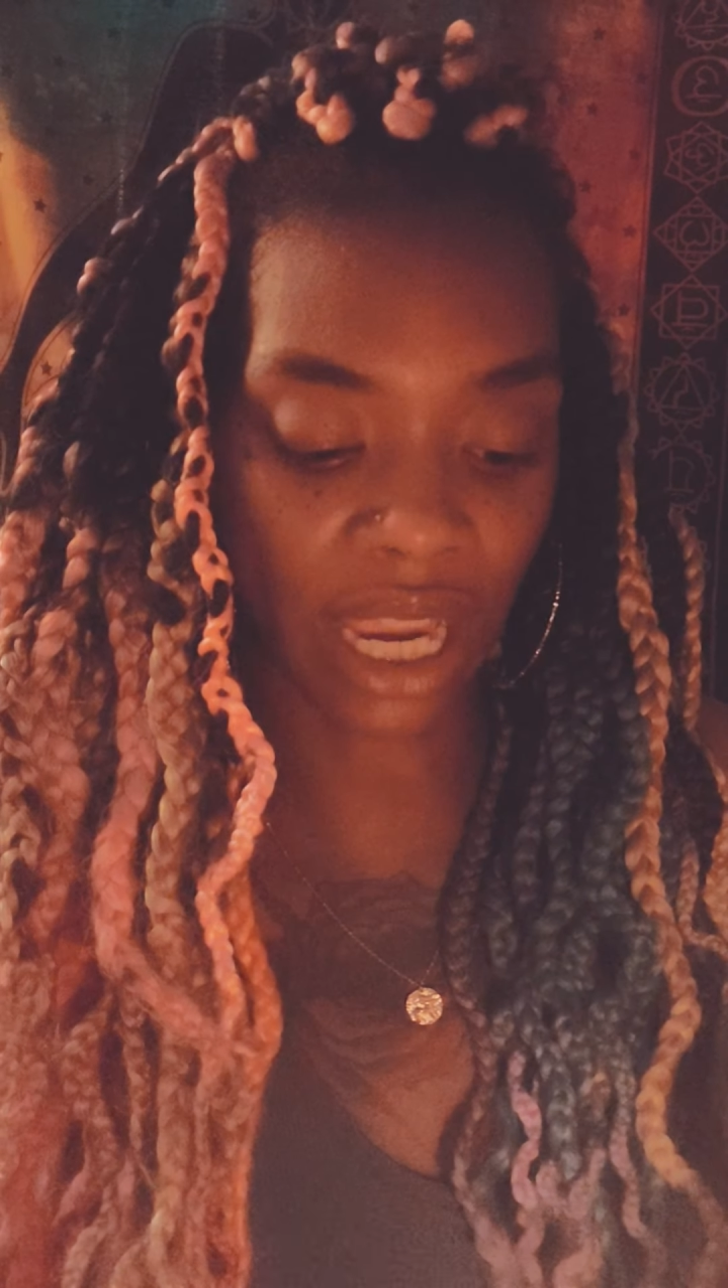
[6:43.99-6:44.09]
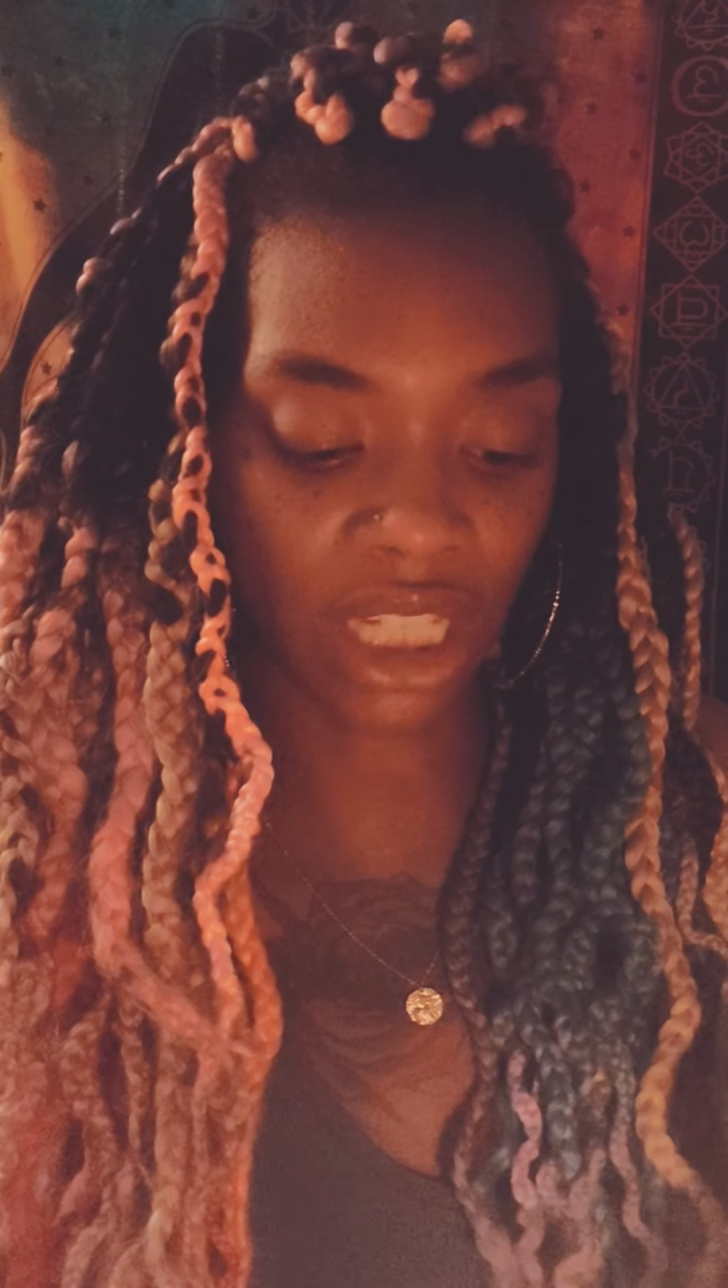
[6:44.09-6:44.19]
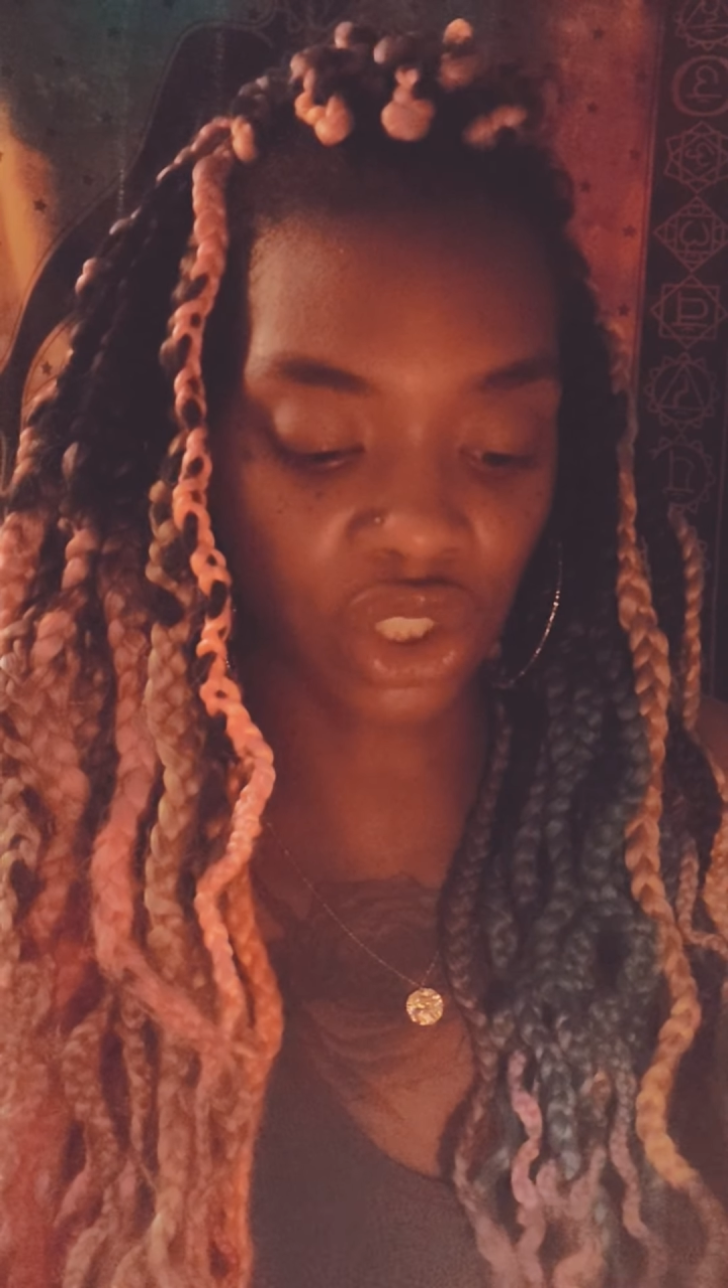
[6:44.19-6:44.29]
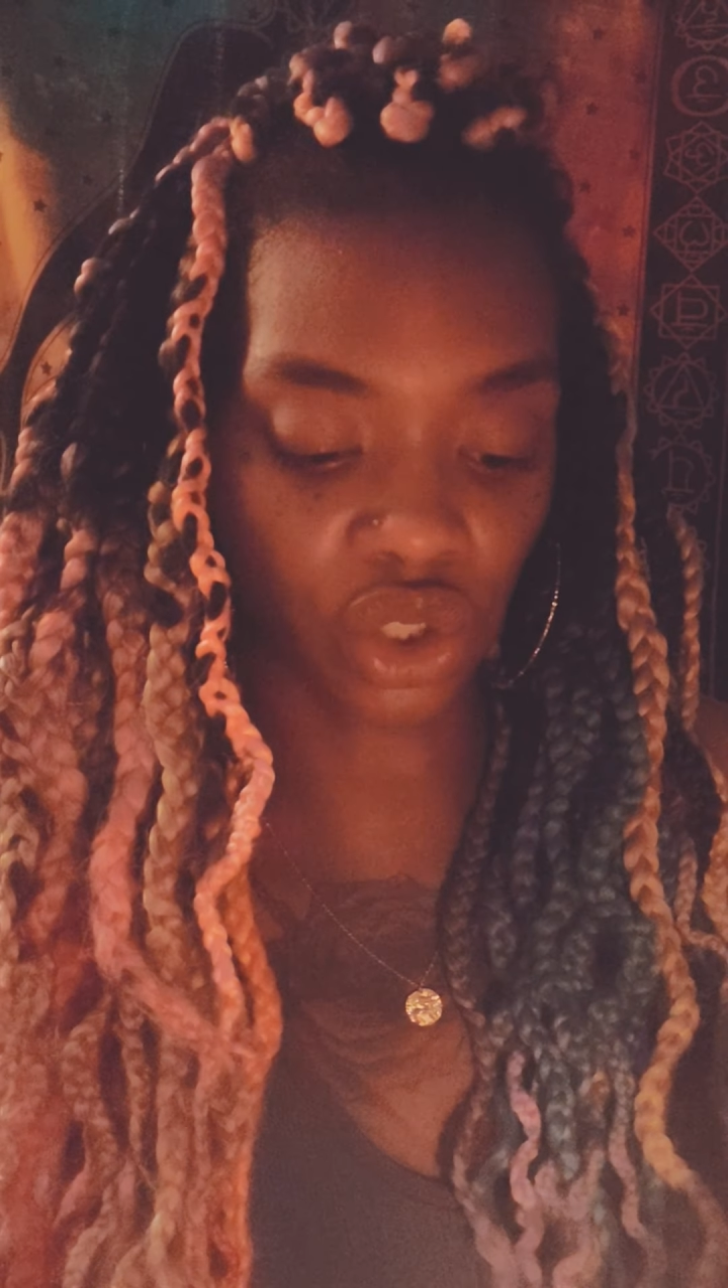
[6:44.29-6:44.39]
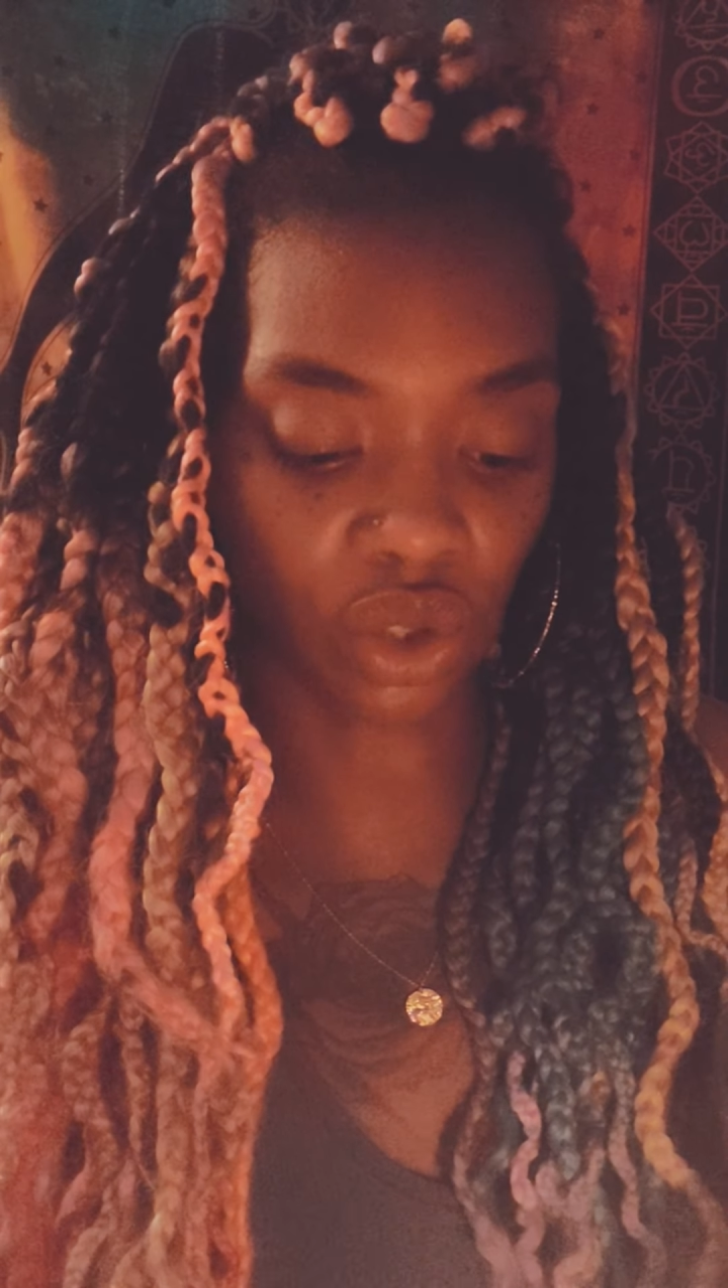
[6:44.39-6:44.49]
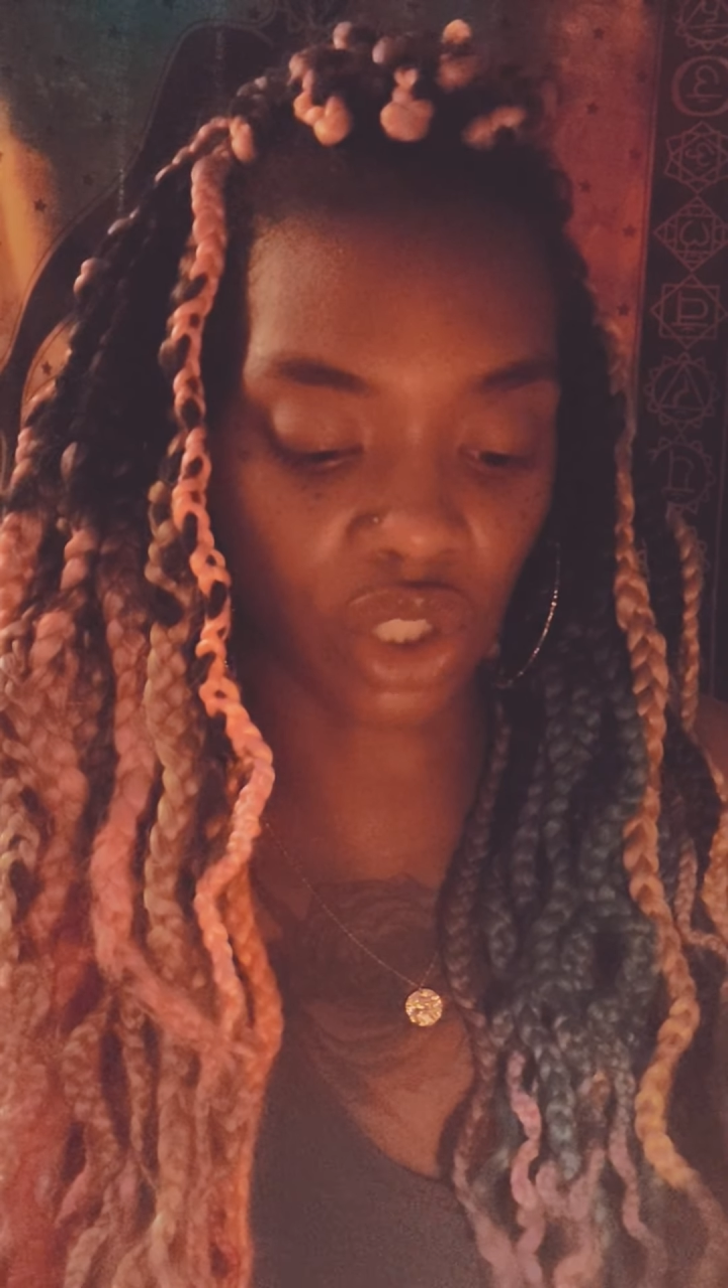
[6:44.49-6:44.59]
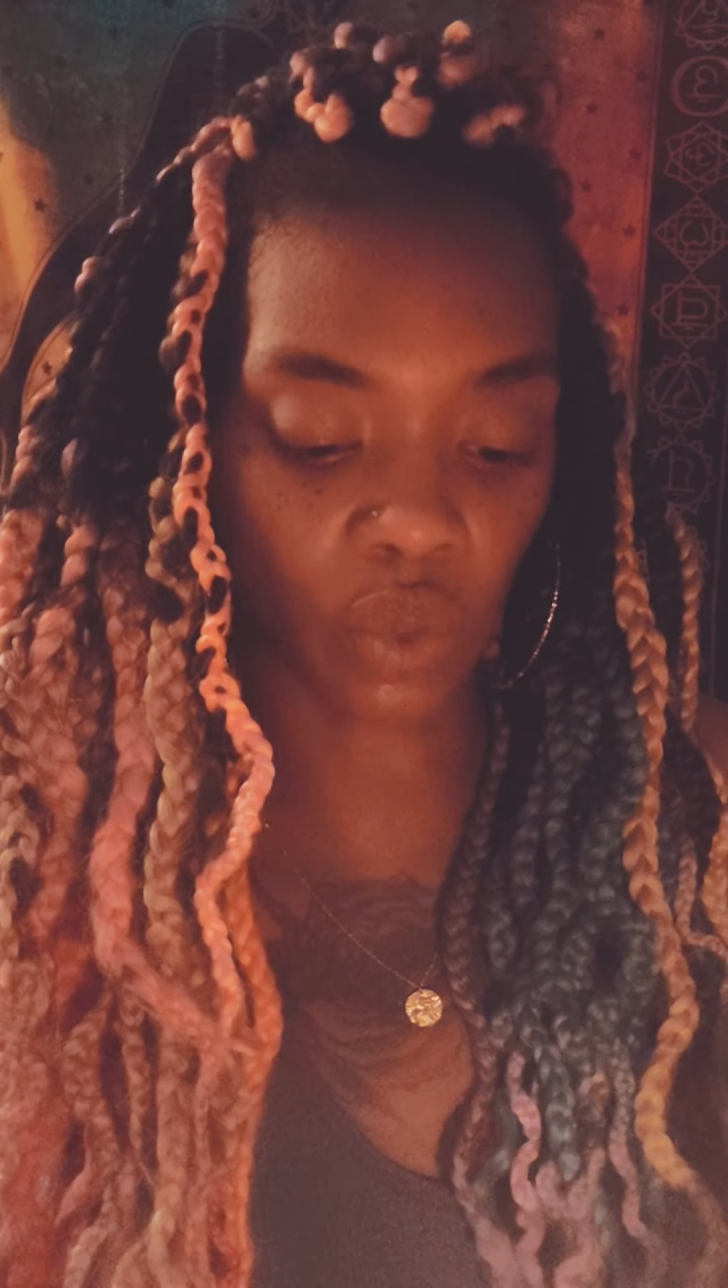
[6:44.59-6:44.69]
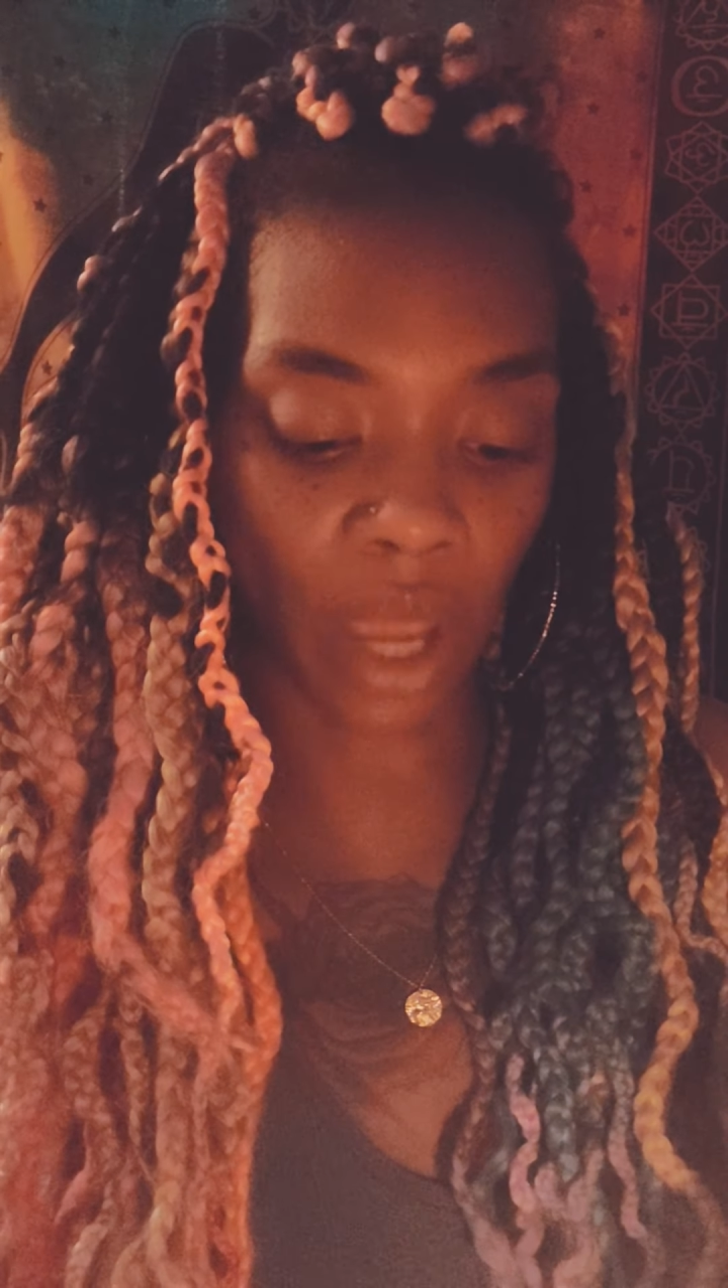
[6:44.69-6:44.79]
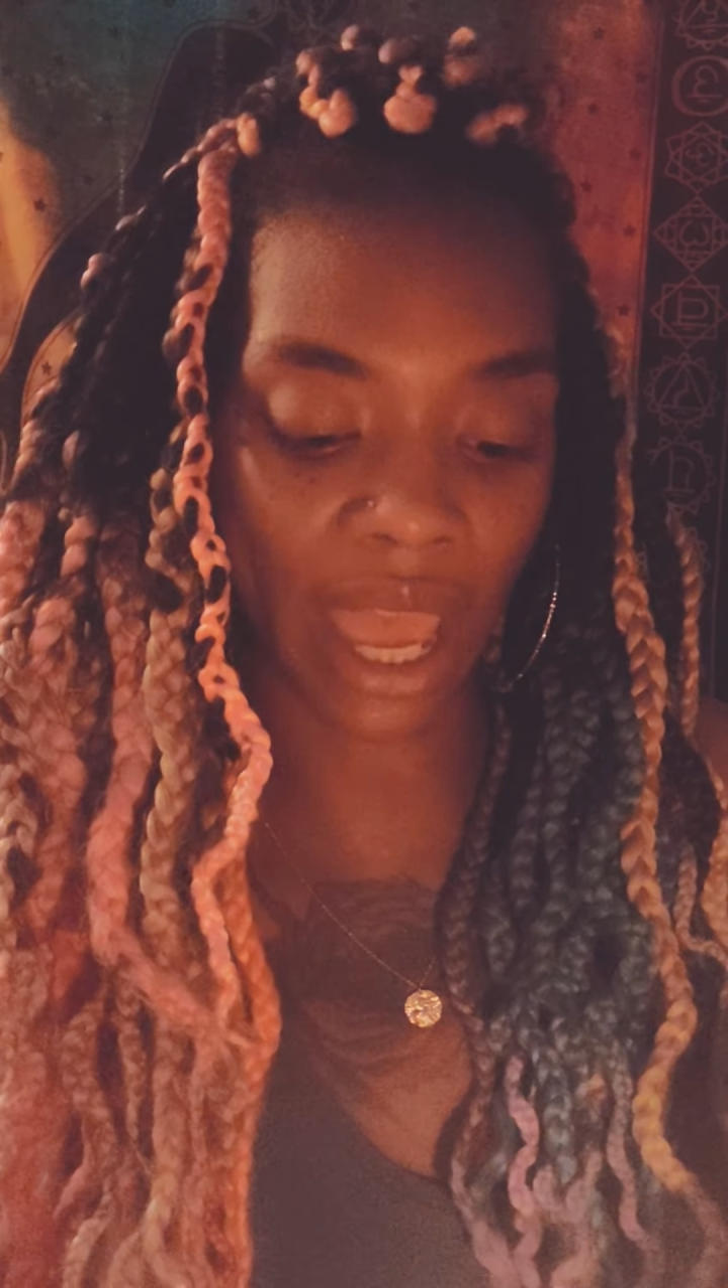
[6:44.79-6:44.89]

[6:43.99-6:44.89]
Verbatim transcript: angels when